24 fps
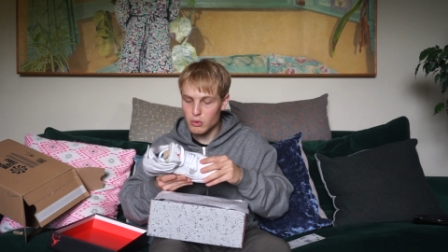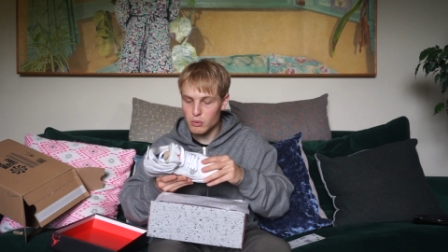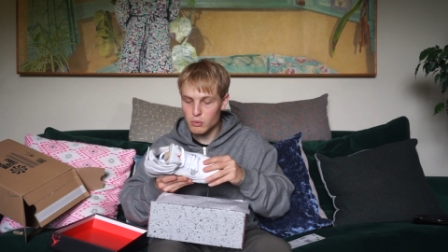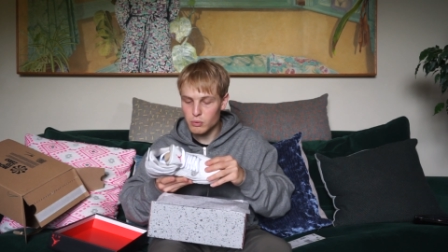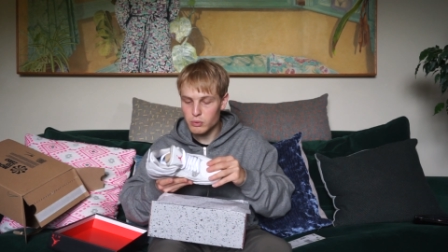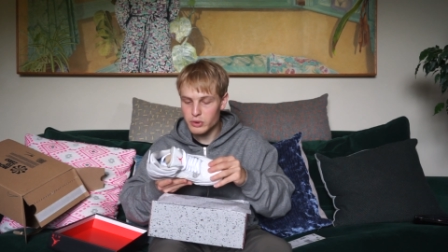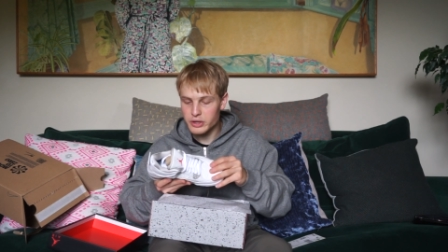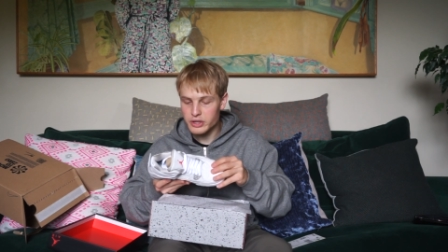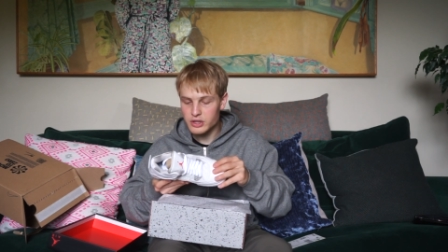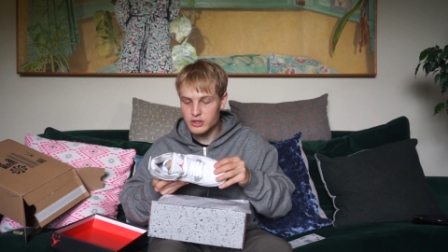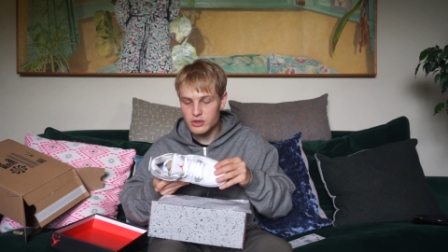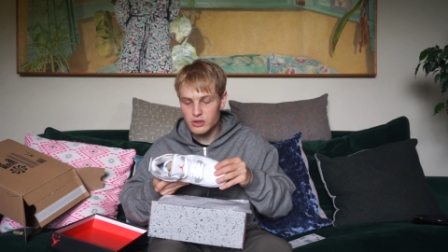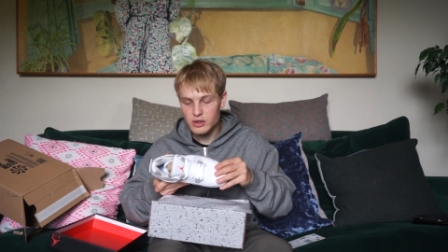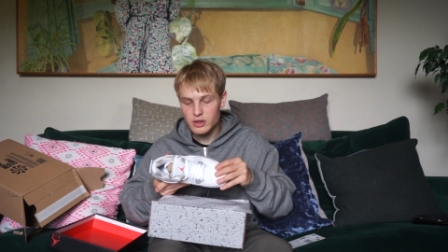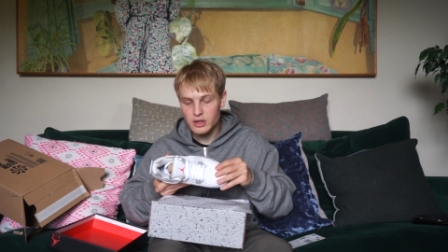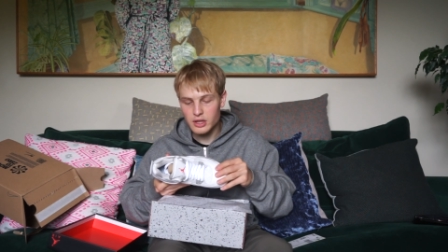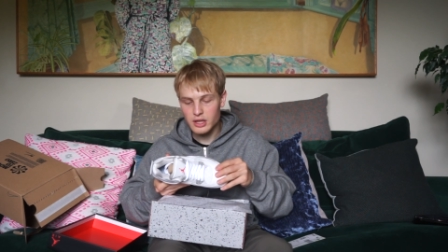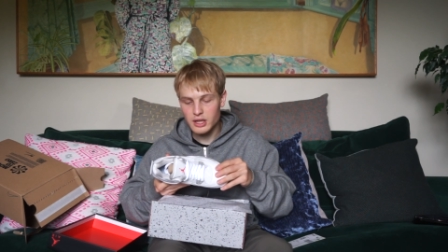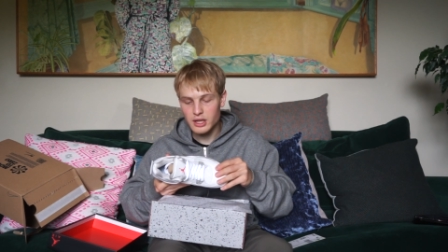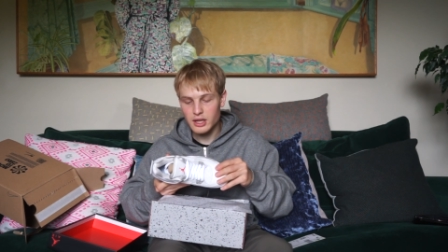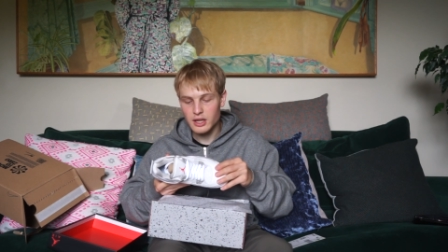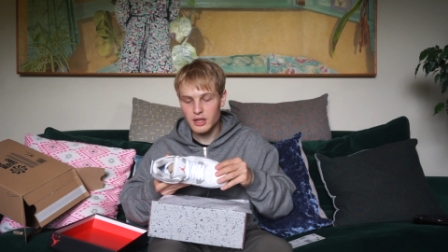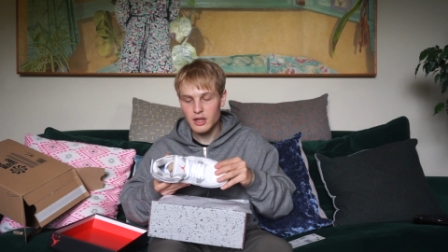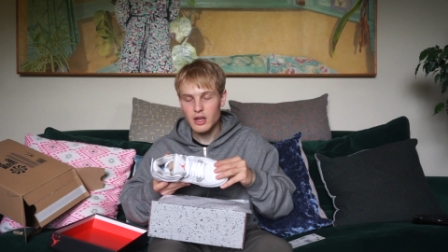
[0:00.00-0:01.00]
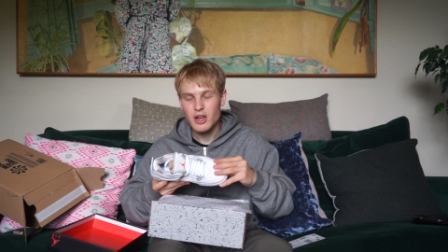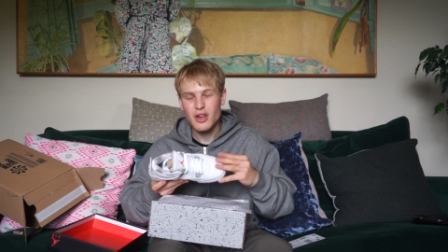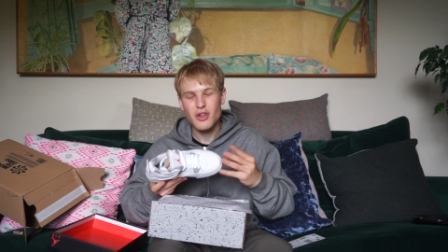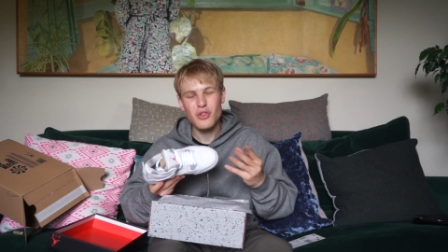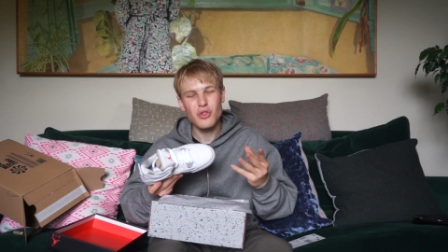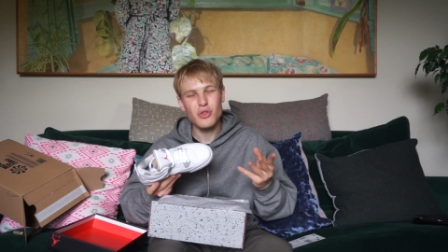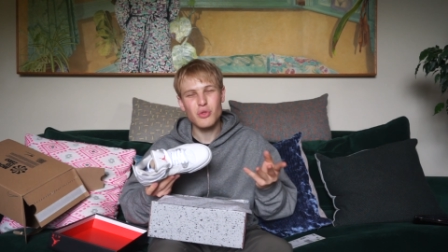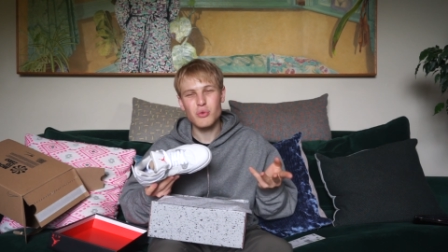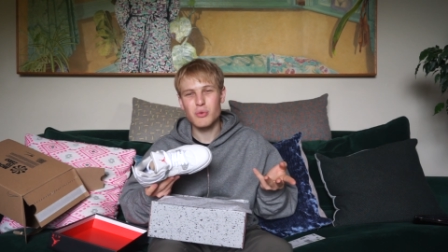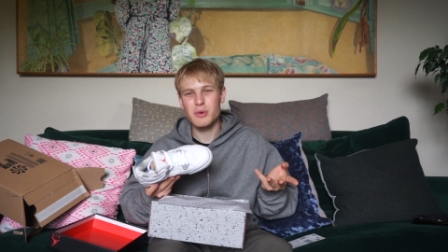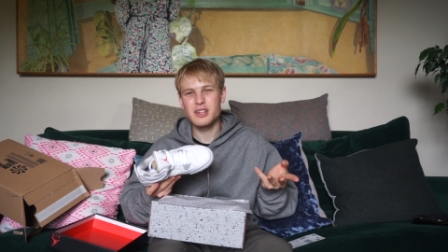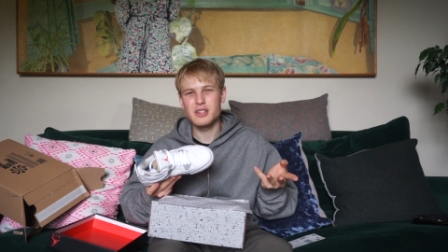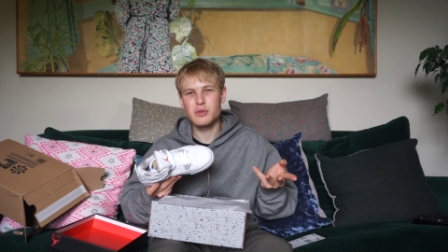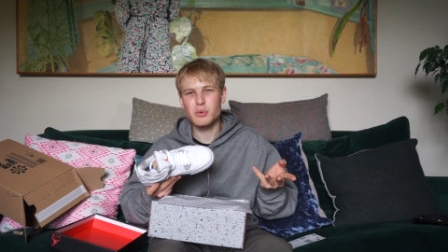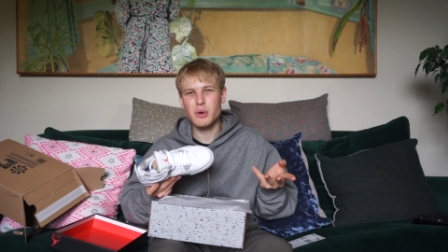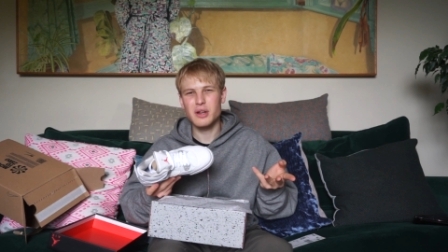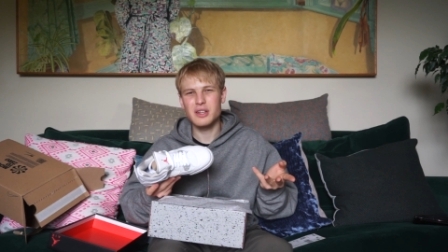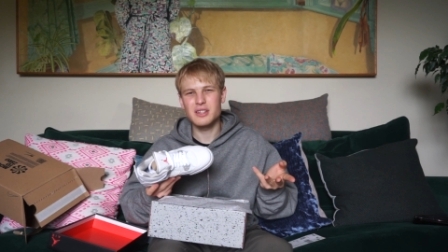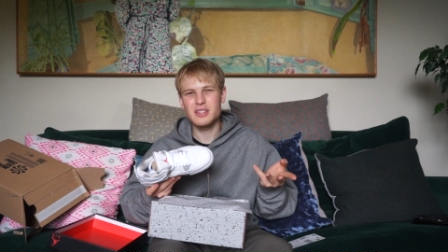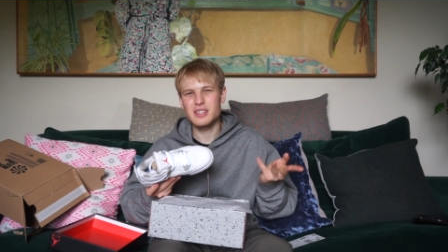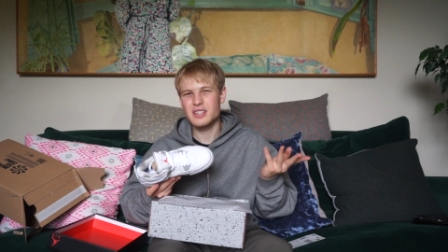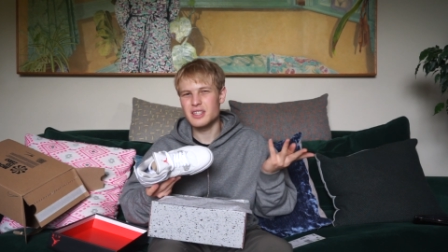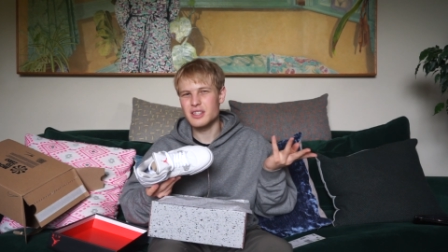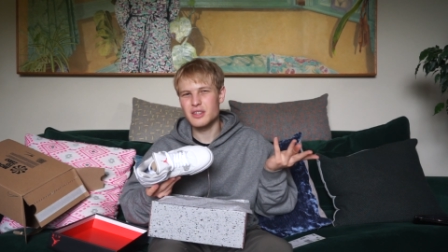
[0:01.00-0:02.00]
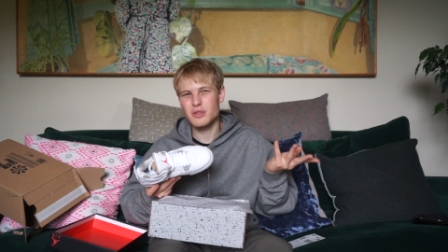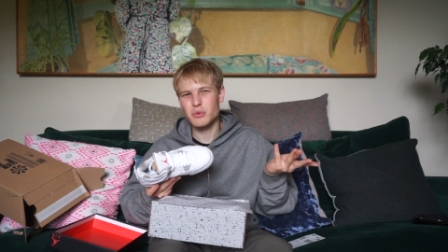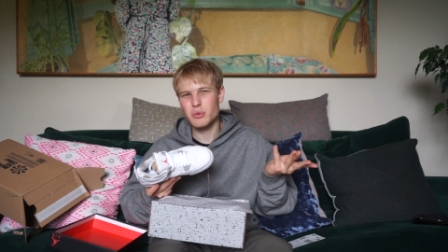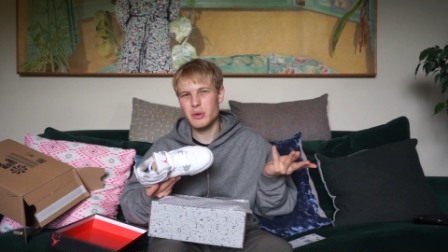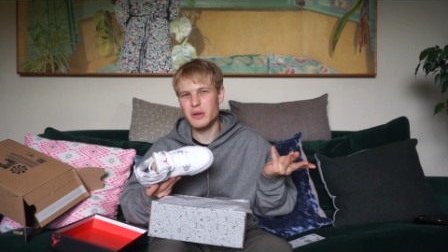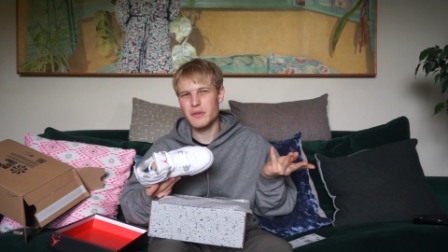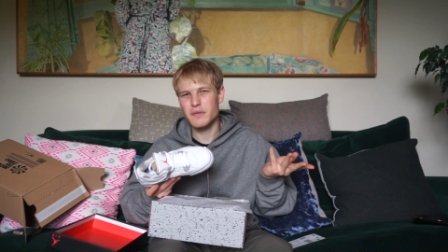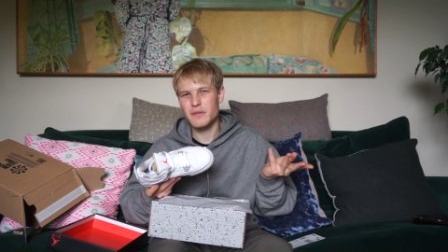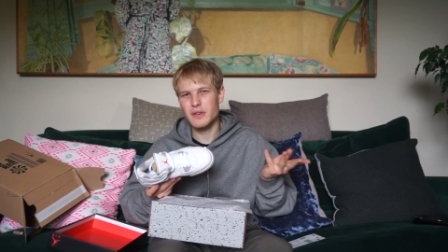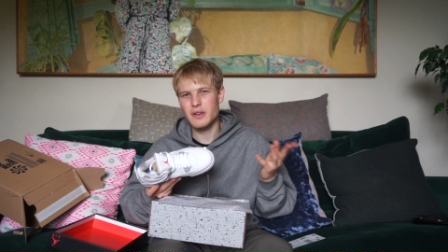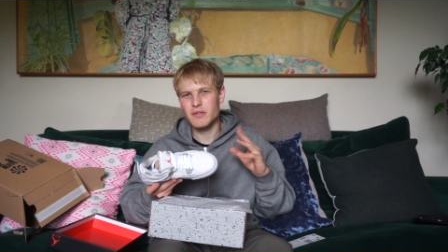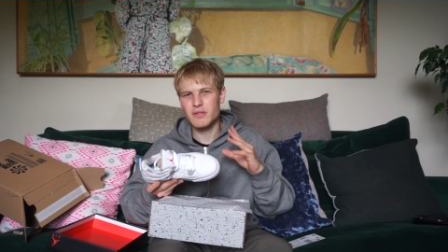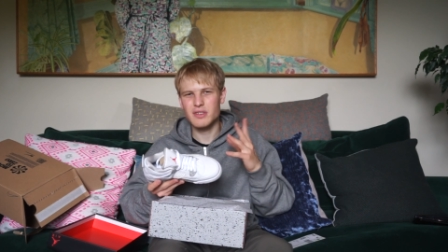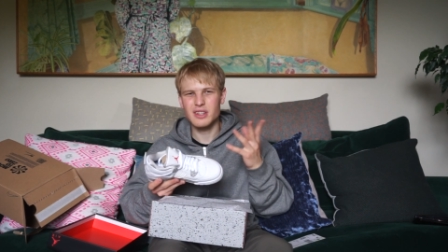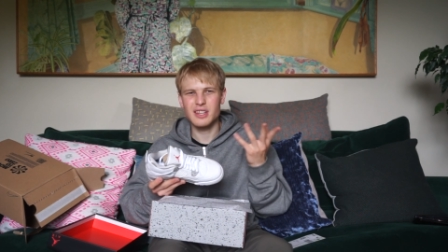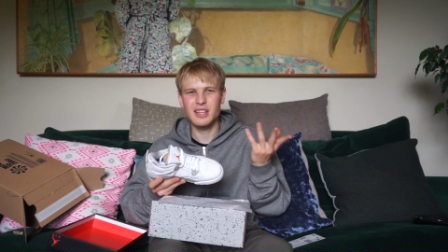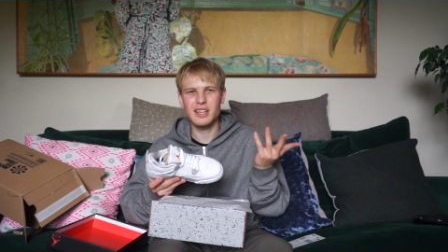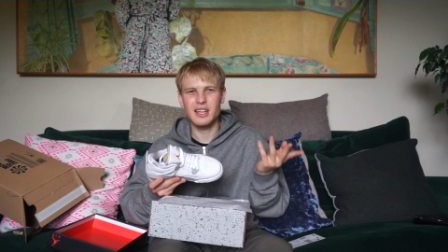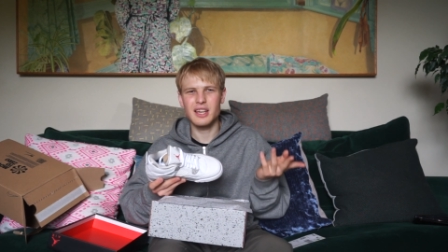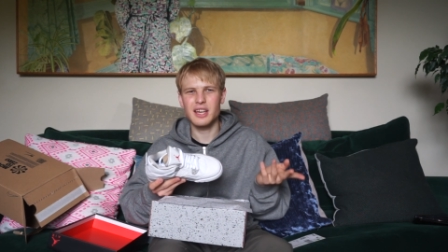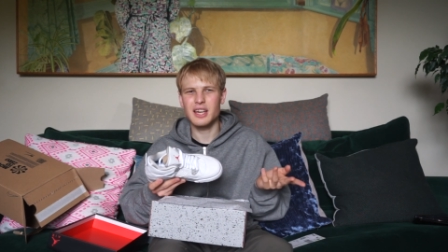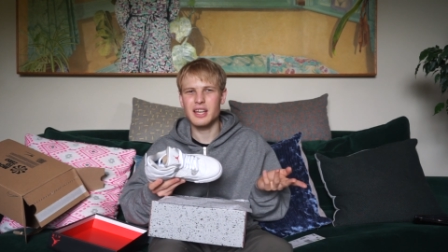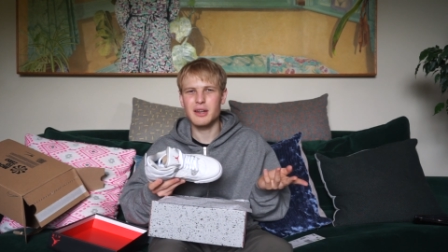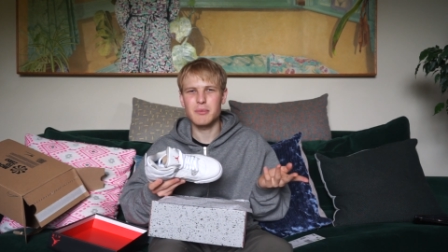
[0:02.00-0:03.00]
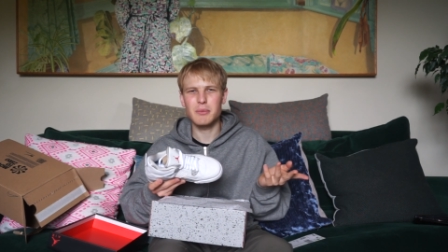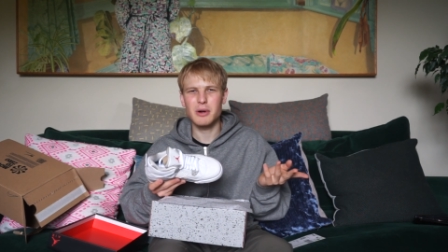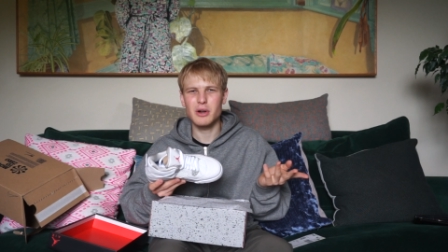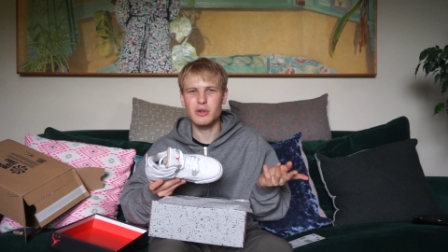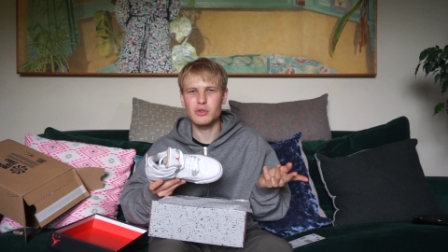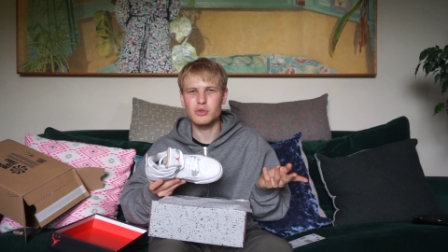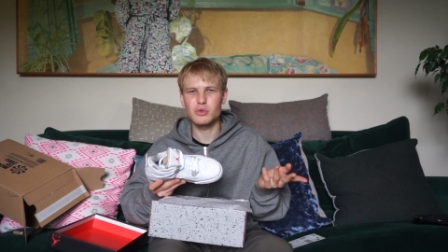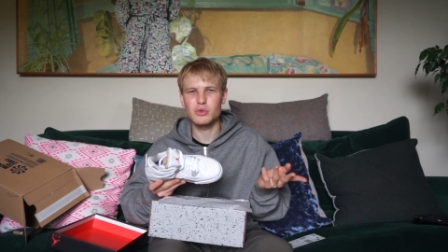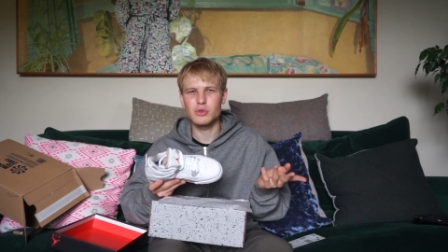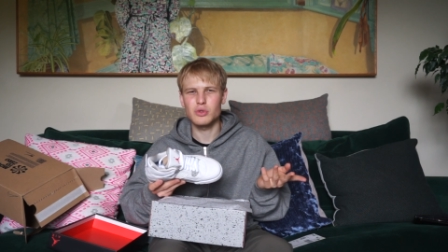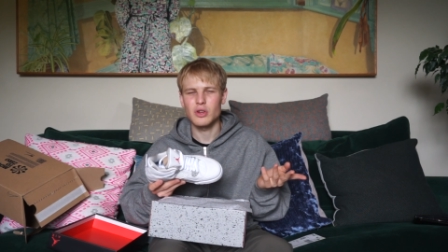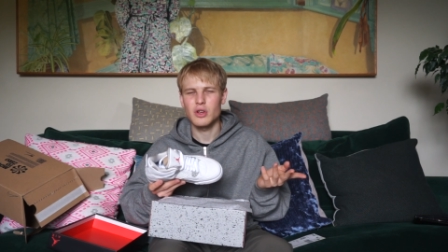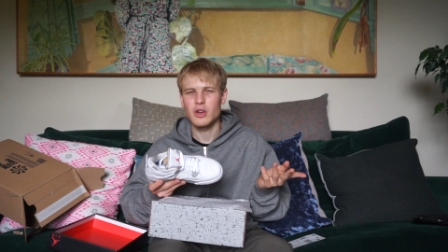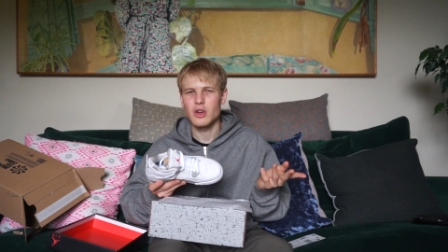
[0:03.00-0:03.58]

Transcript: reach the 320, 350 in about